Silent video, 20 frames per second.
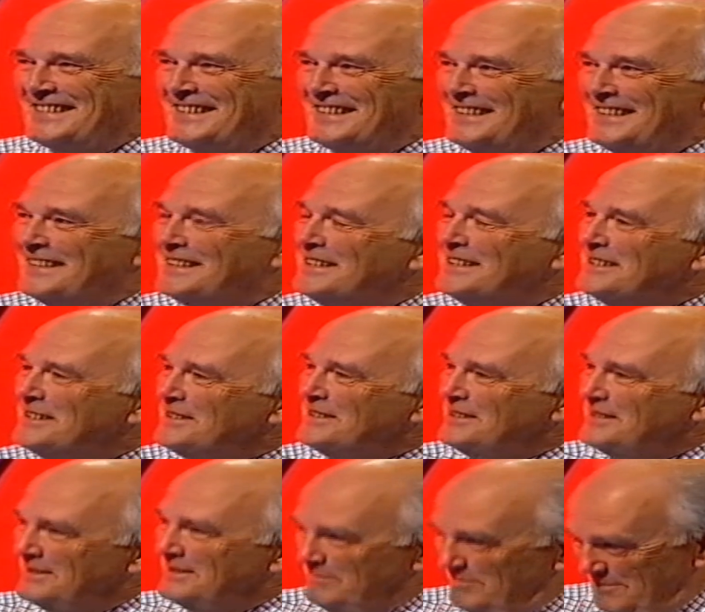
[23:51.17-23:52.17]
But you've
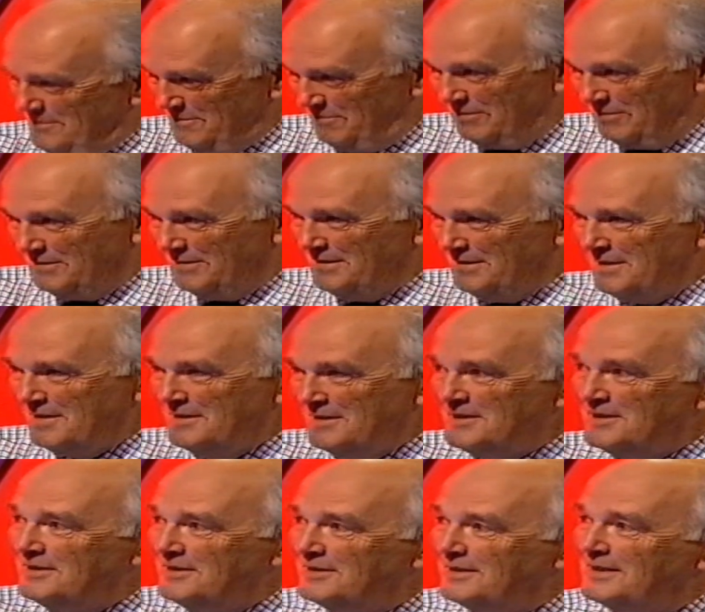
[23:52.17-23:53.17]
beaten more opponents
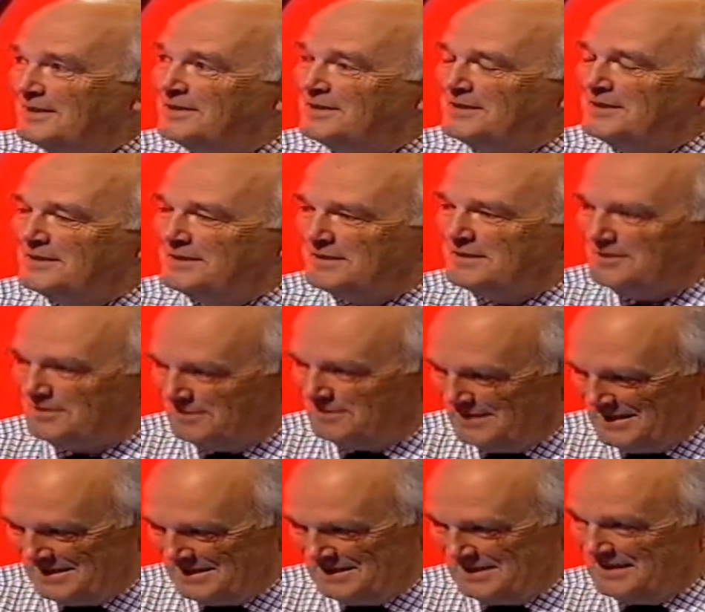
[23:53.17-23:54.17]
than anyone else oh,
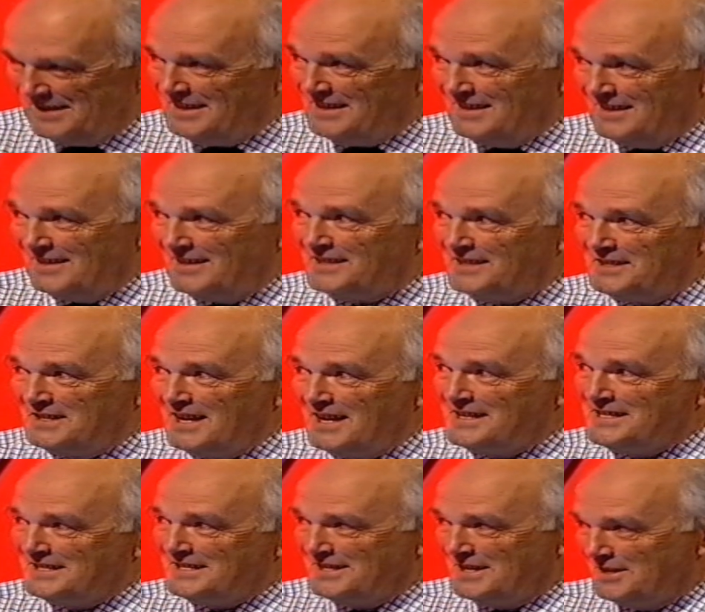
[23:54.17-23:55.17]
on playing for time.
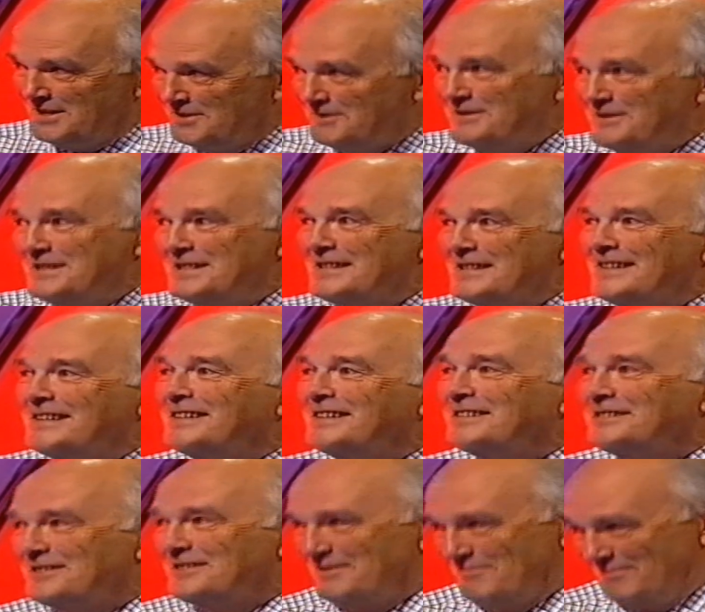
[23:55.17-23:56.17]
nice to know. So it's some